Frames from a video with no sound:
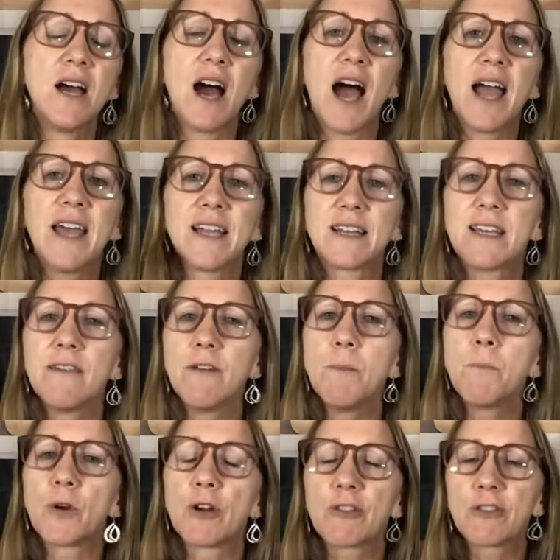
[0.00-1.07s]
I had given
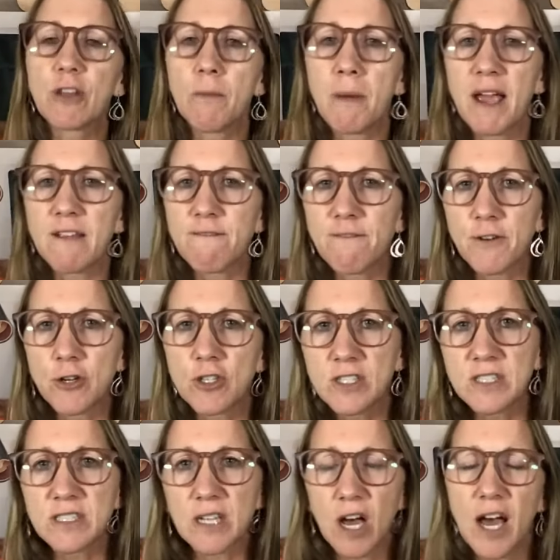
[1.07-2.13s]
birth to my
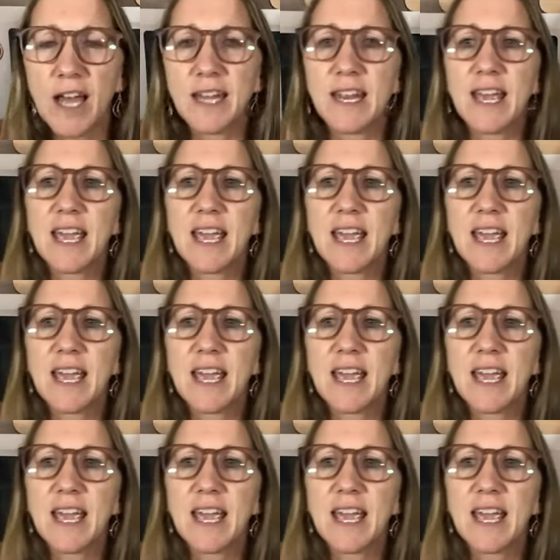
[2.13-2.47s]
first son